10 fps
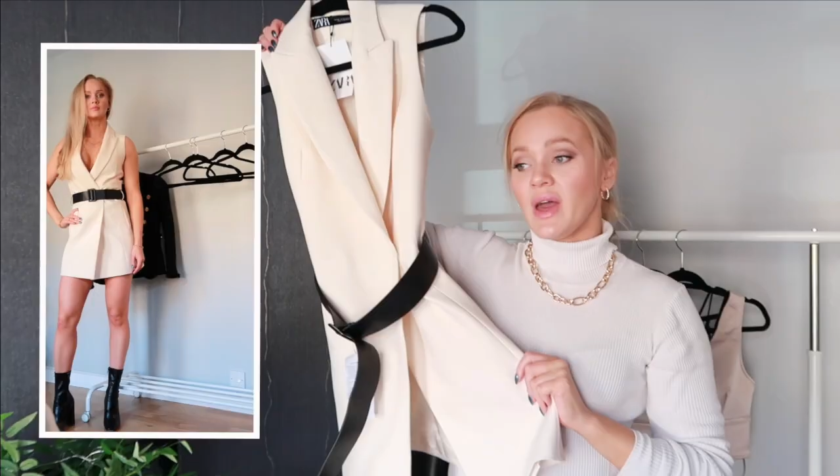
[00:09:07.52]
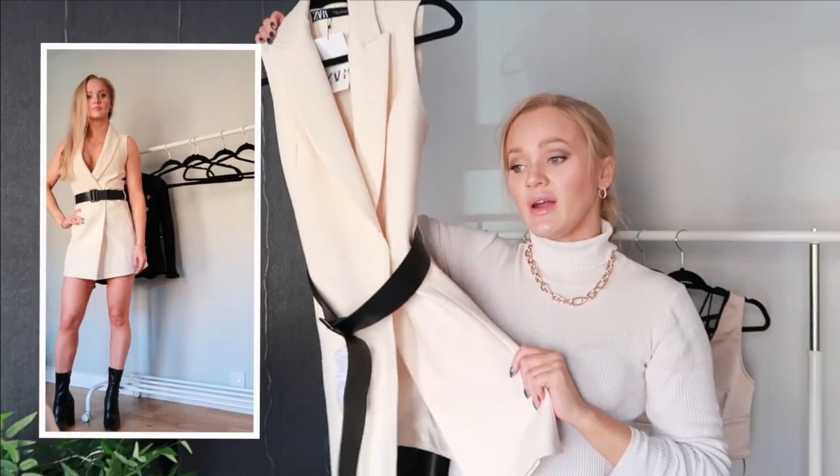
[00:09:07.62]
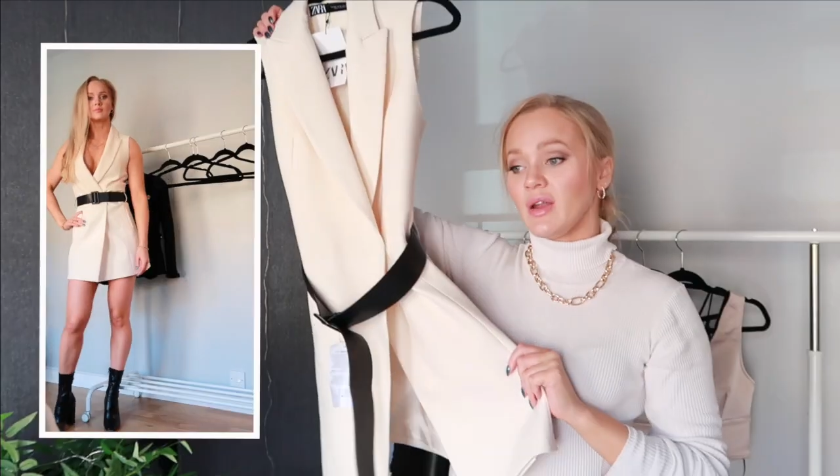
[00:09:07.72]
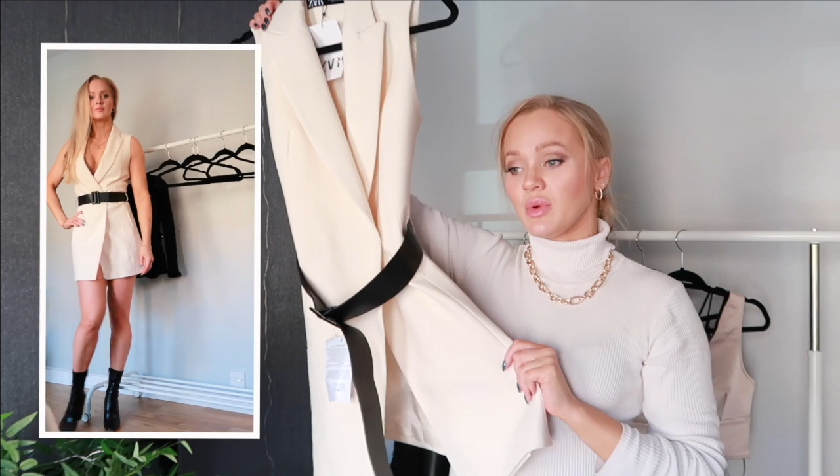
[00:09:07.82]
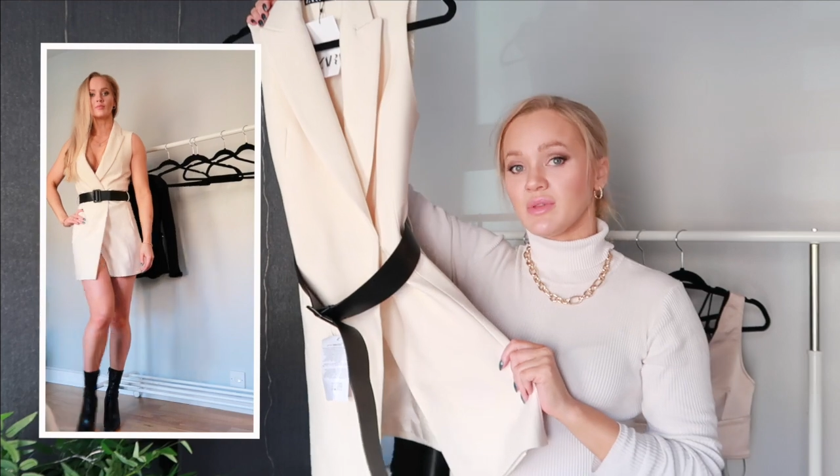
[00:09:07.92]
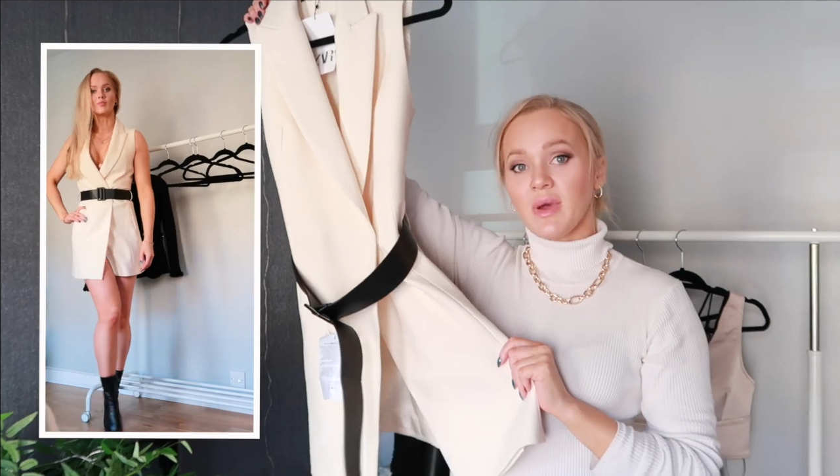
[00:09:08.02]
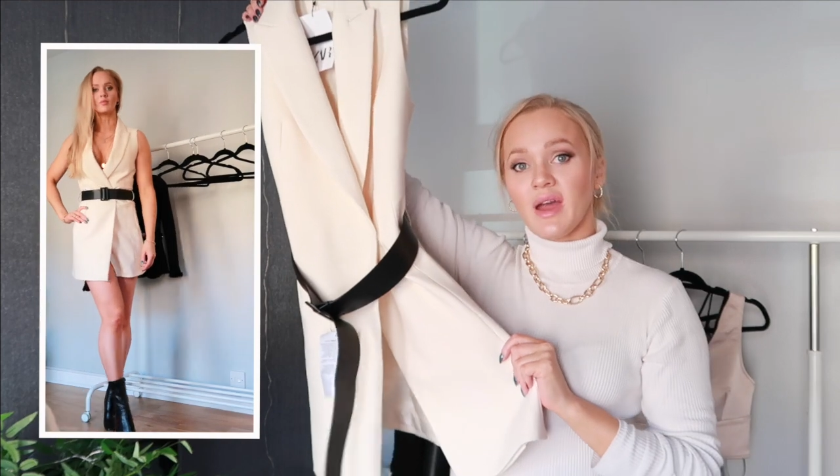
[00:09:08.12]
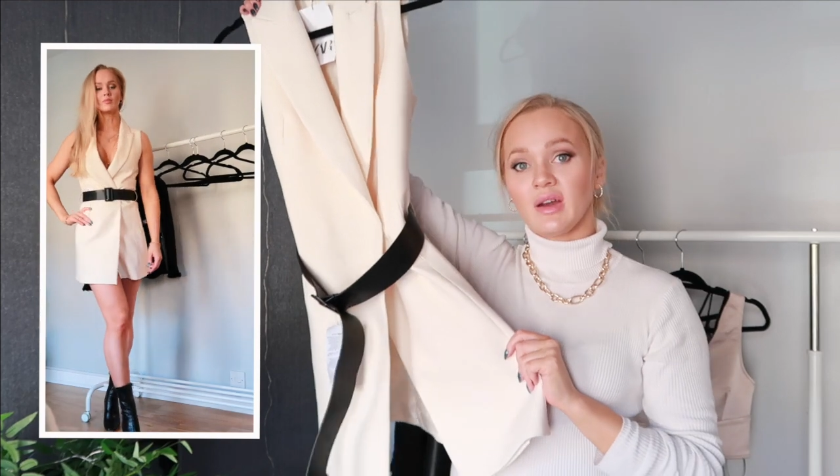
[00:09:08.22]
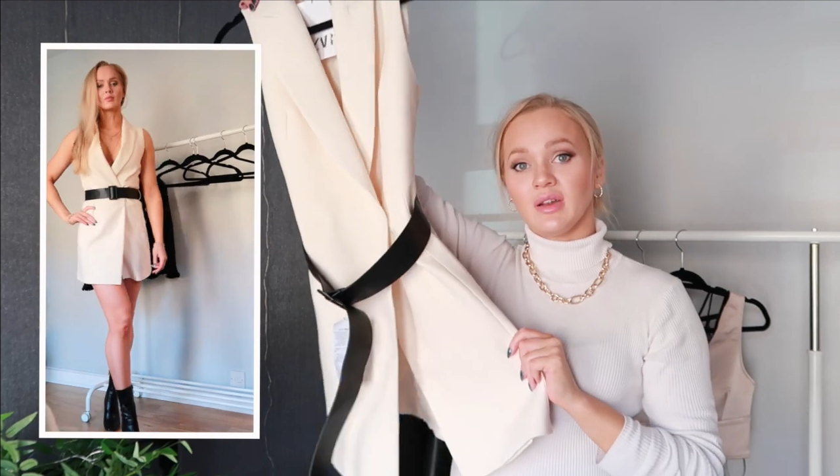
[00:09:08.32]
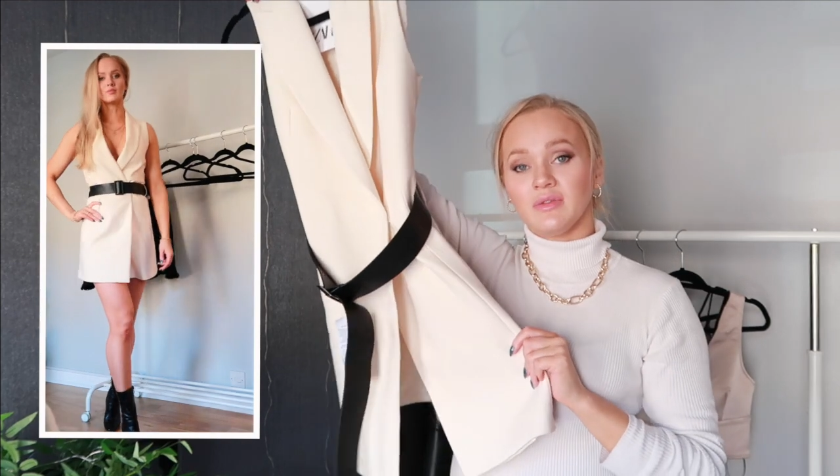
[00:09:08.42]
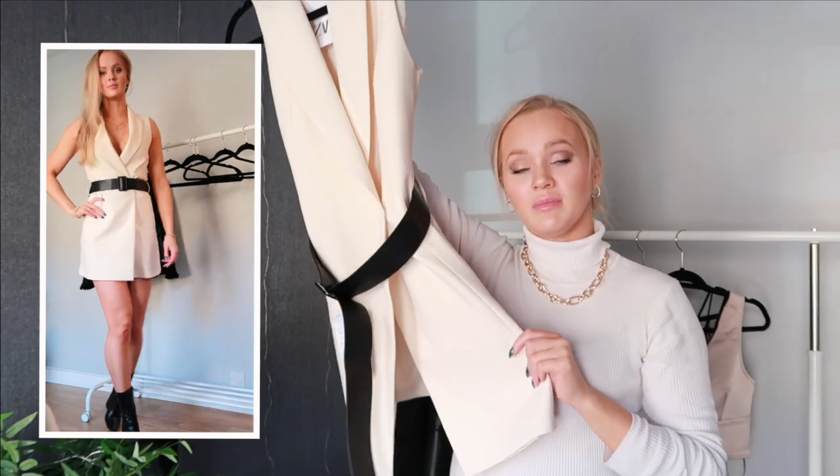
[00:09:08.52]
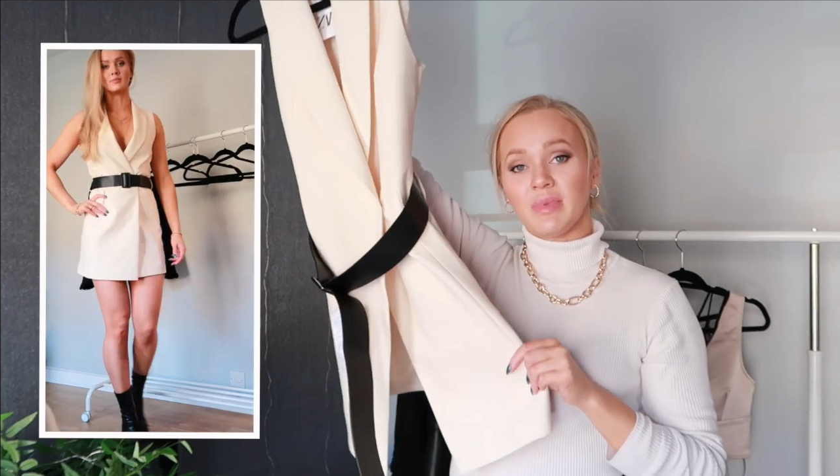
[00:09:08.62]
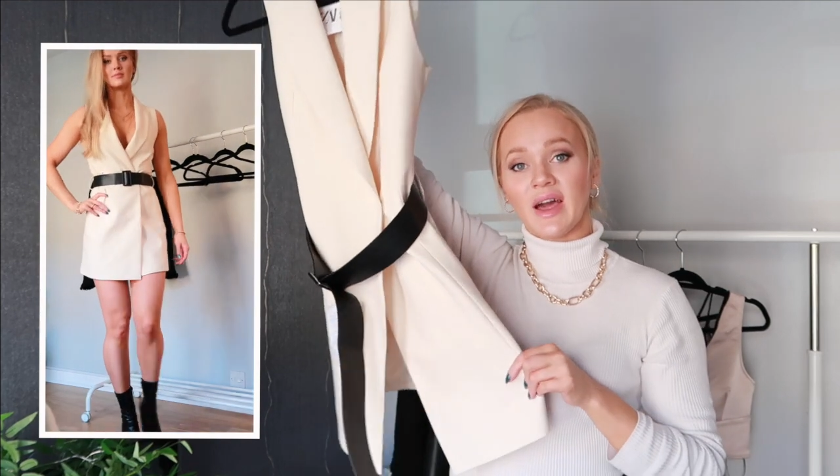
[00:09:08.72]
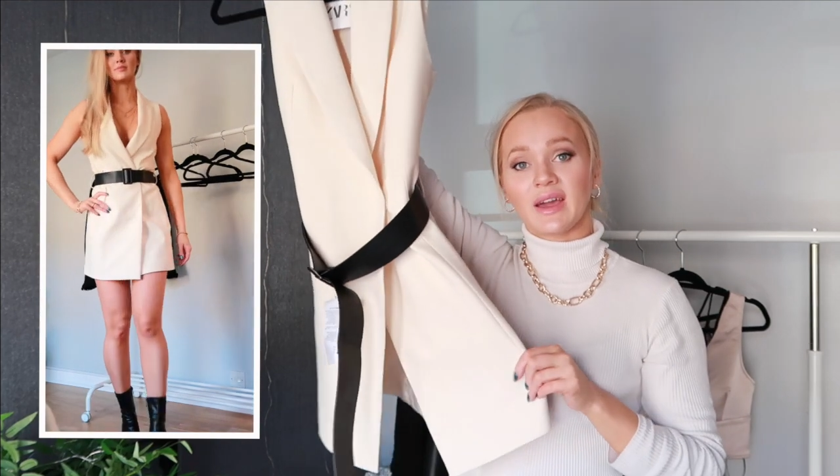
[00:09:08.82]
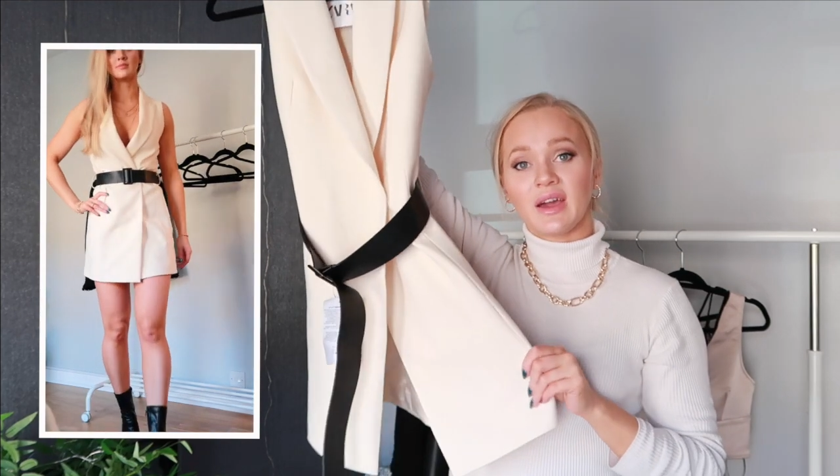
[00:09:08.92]
Pair it with a pair of
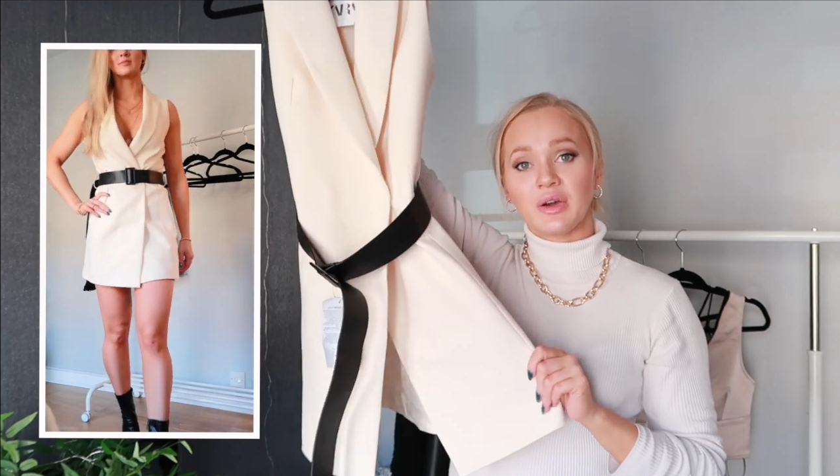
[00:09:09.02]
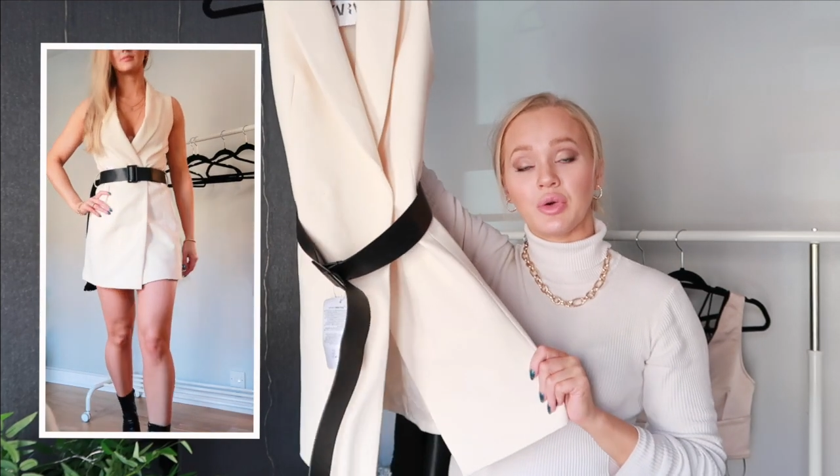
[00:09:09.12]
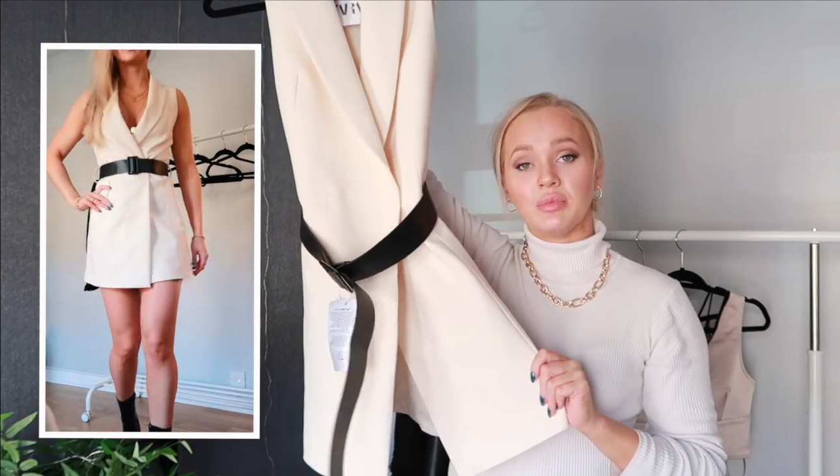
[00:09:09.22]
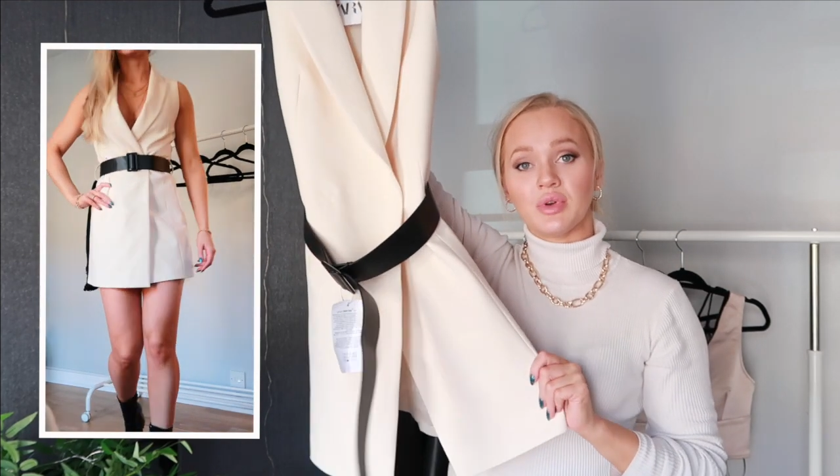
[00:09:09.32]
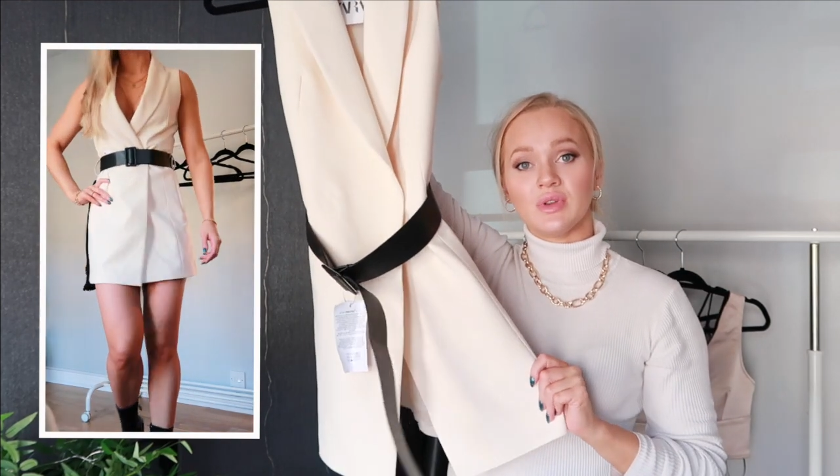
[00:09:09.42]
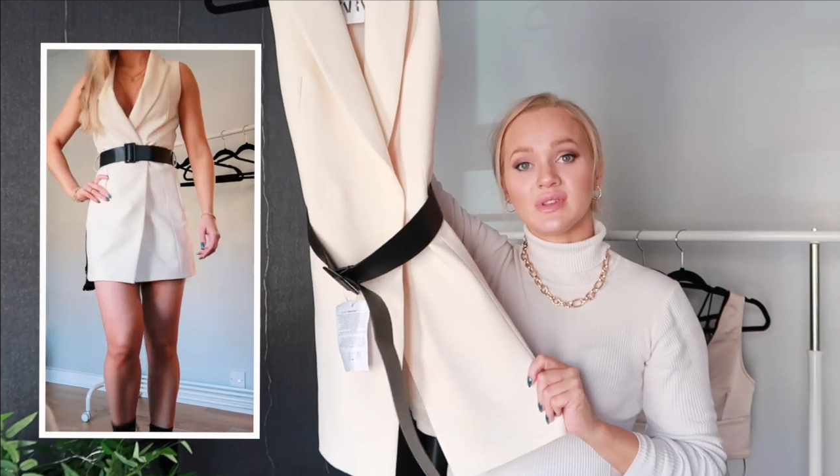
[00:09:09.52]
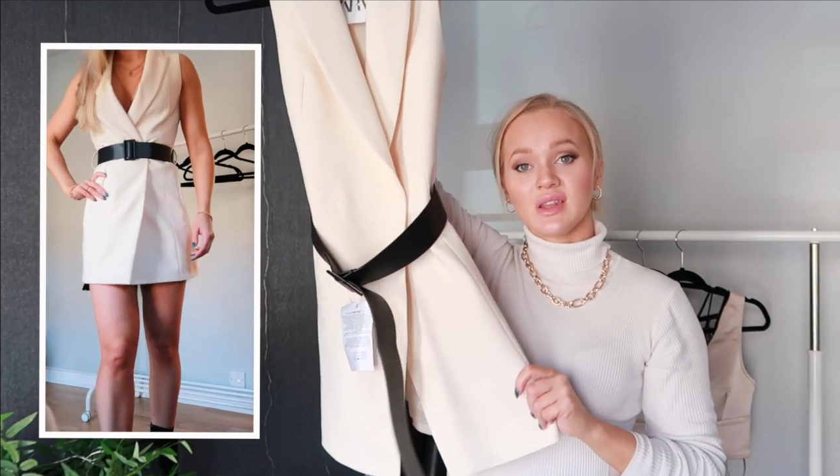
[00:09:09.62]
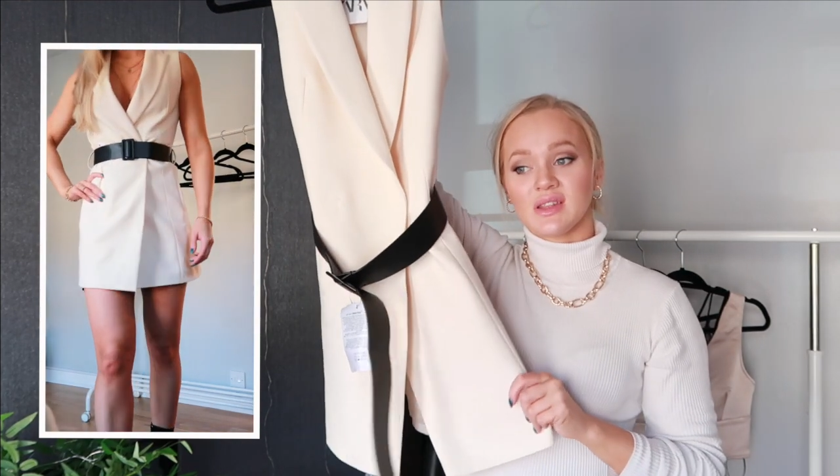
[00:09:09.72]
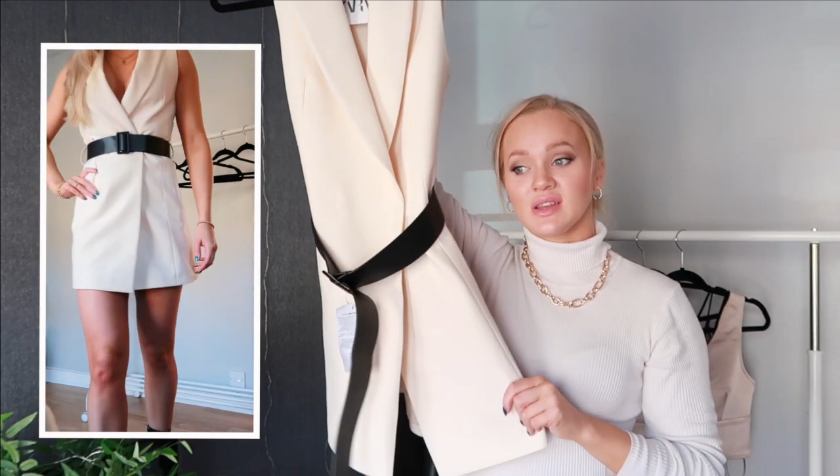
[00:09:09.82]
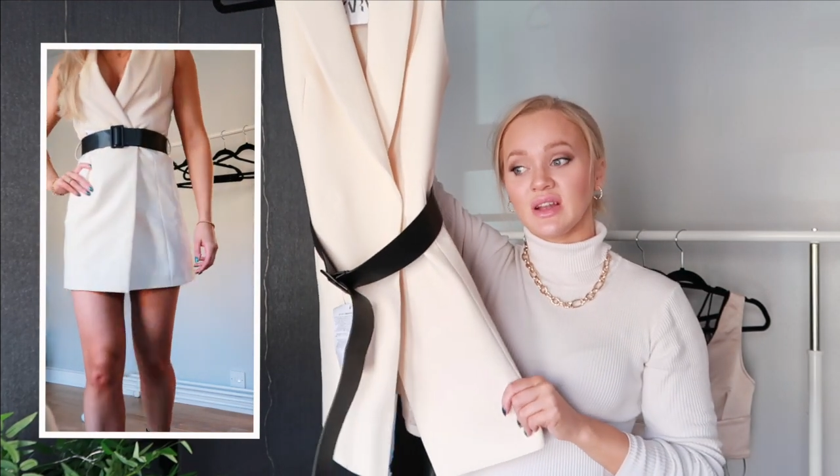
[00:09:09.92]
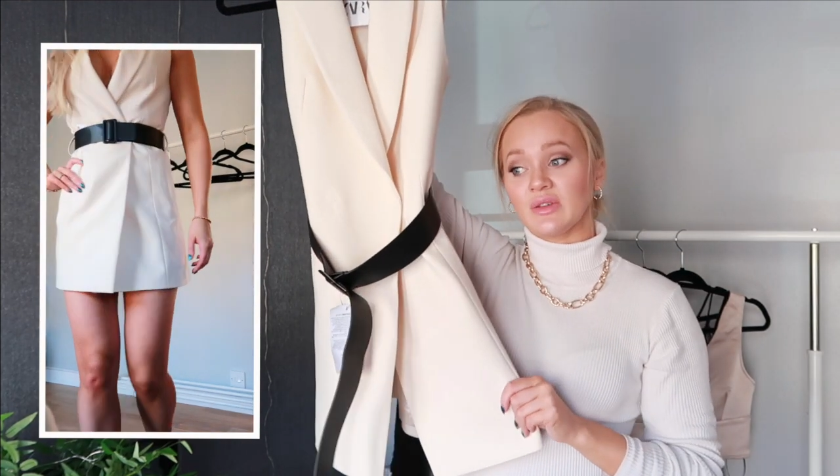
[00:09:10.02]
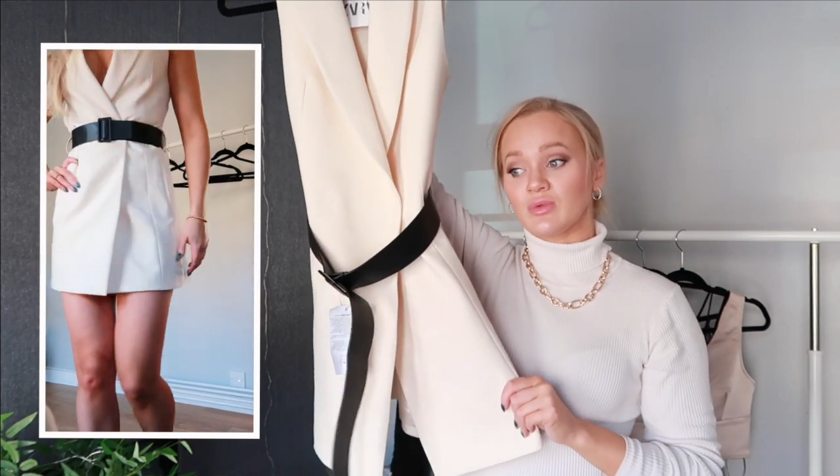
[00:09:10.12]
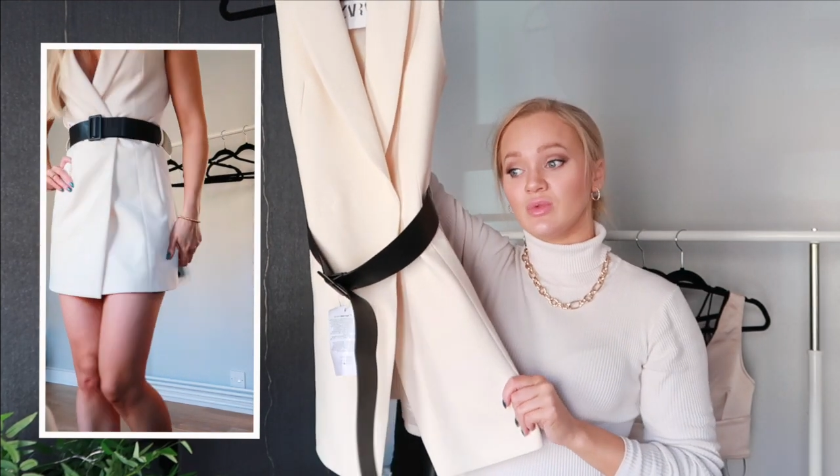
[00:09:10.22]
black ankle boots and it's gonna look